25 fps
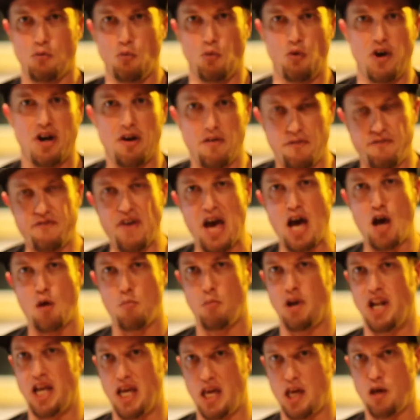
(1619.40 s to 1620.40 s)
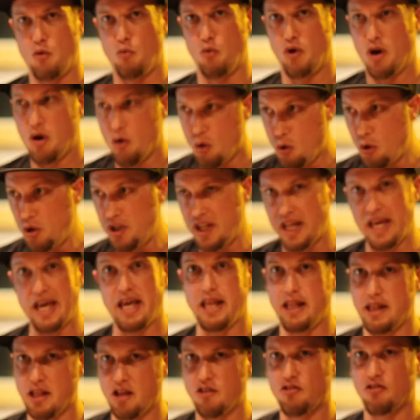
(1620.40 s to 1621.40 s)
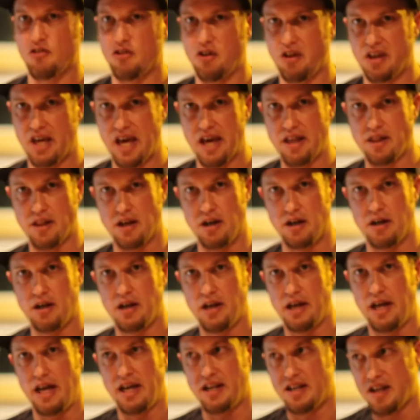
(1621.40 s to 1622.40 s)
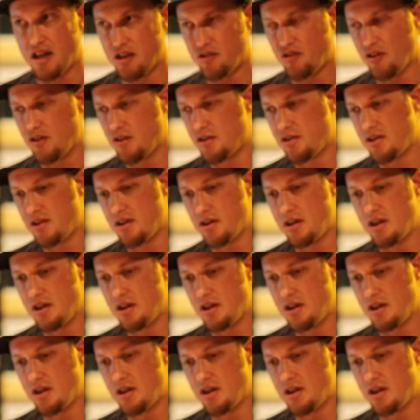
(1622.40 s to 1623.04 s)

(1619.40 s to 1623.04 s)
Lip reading: we're a family. We're all in this together. It doesn't